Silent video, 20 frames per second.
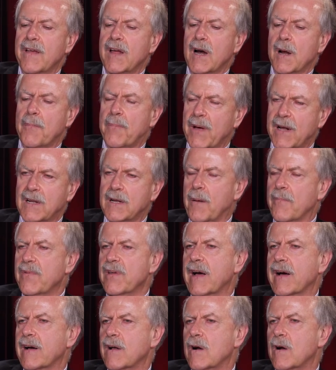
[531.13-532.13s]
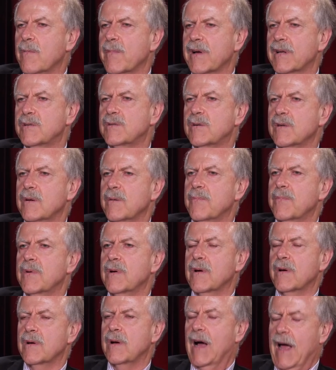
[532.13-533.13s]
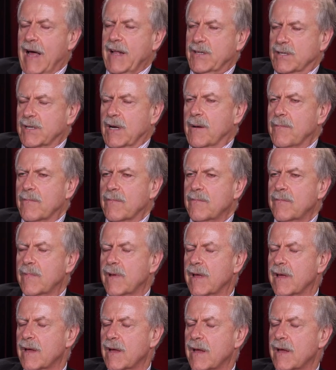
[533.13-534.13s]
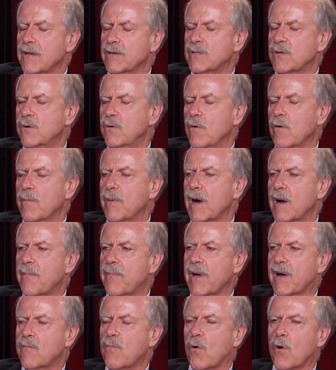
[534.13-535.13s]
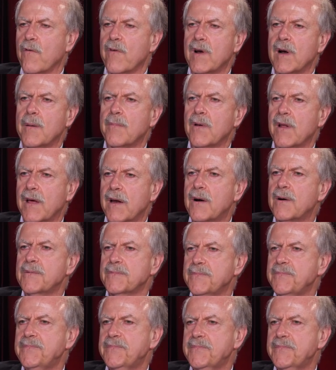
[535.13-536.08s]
And then I picked up the economics. I had some in school, but I picked more of it up later.